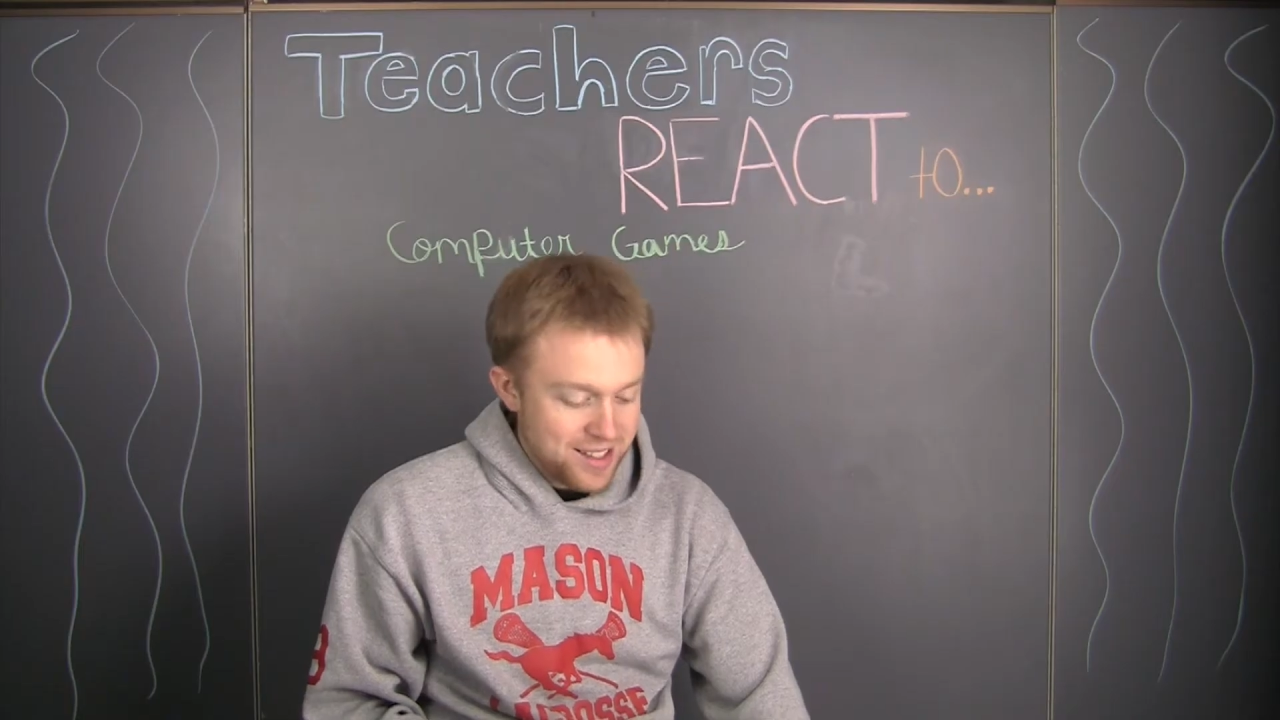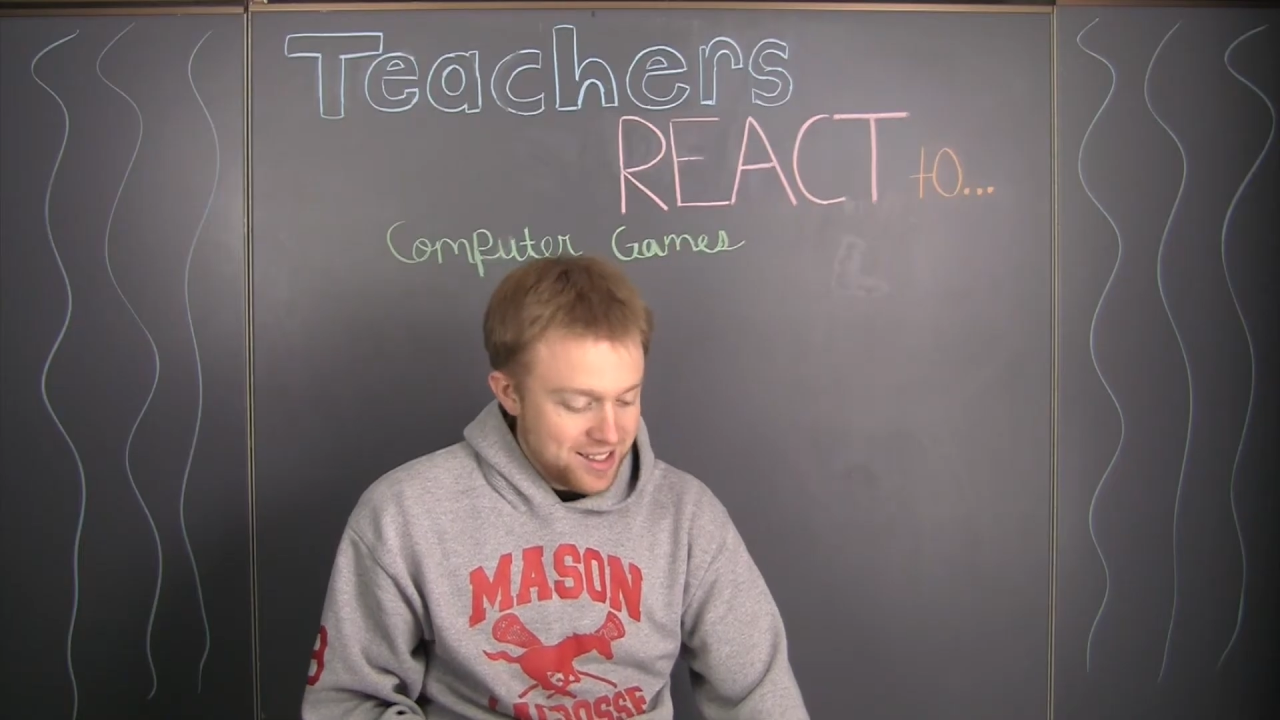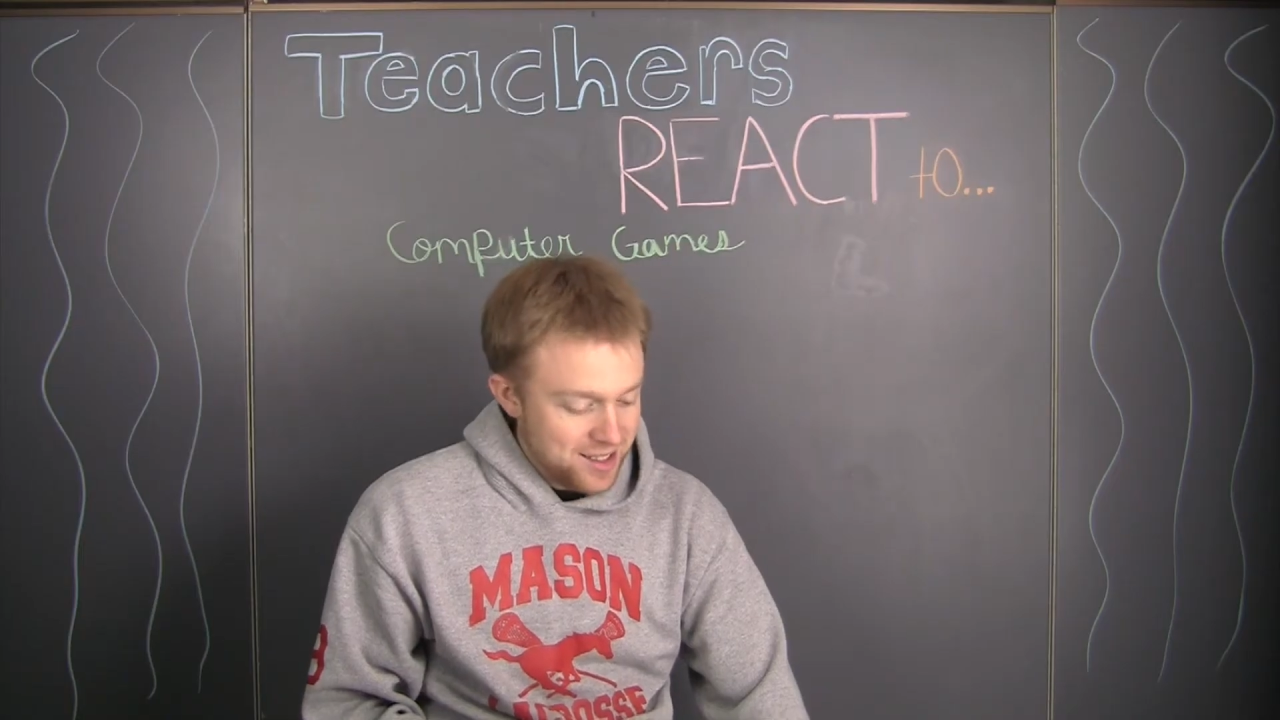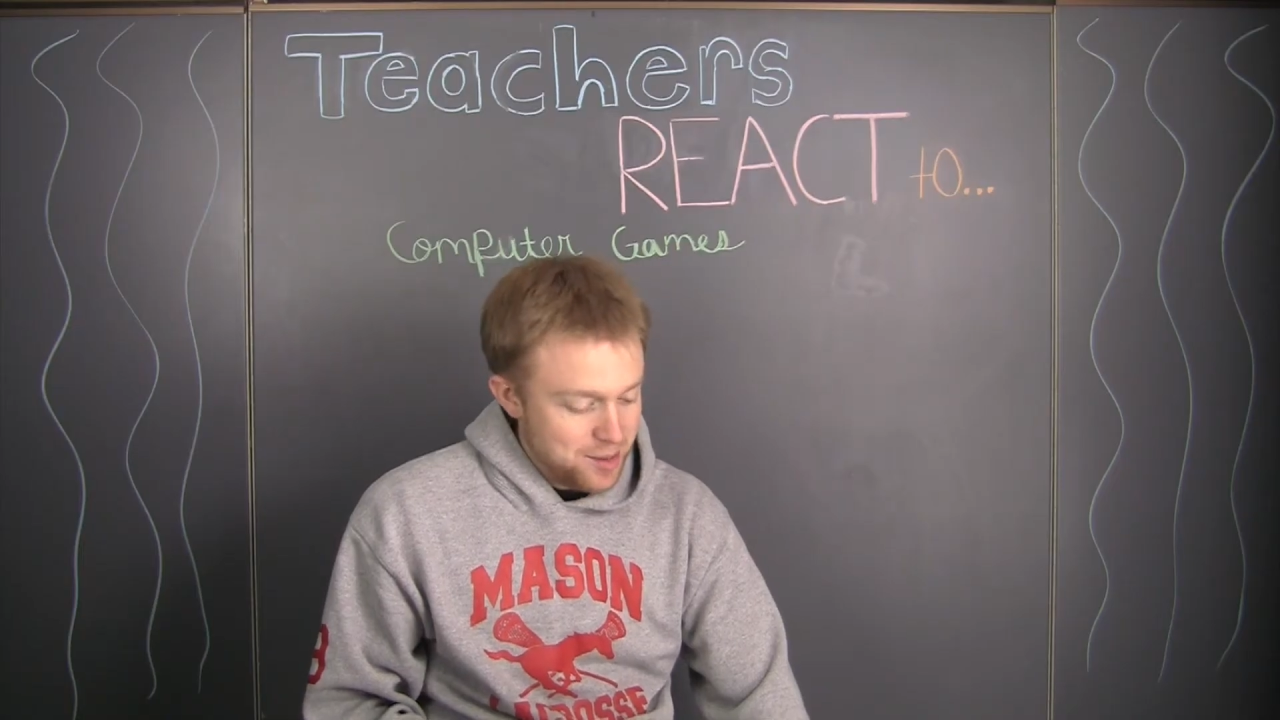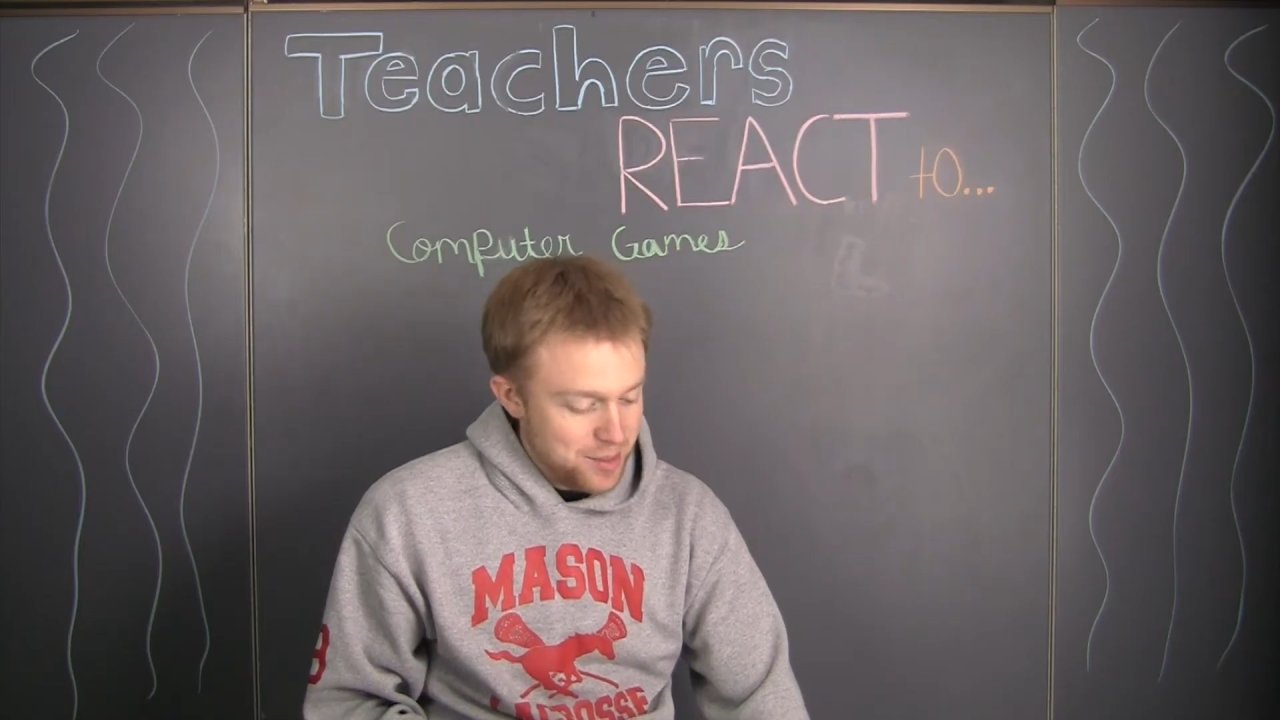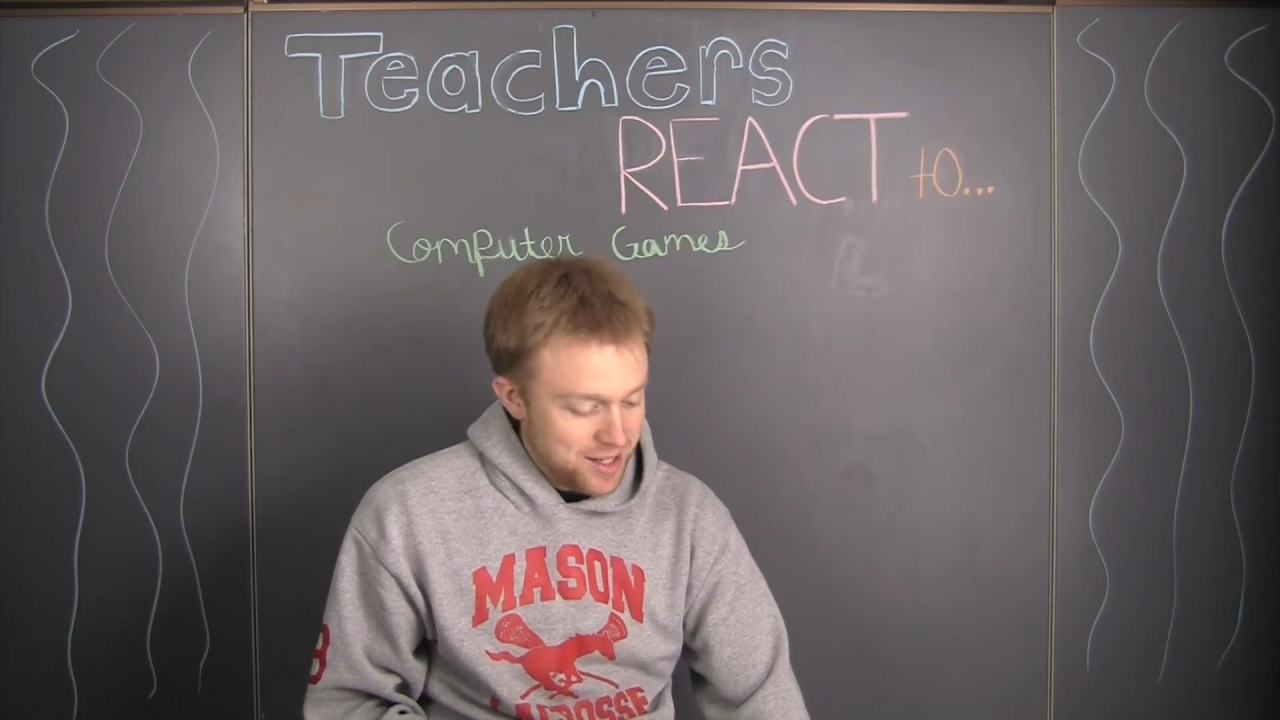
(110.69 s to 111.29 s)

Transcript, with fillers: into a little bit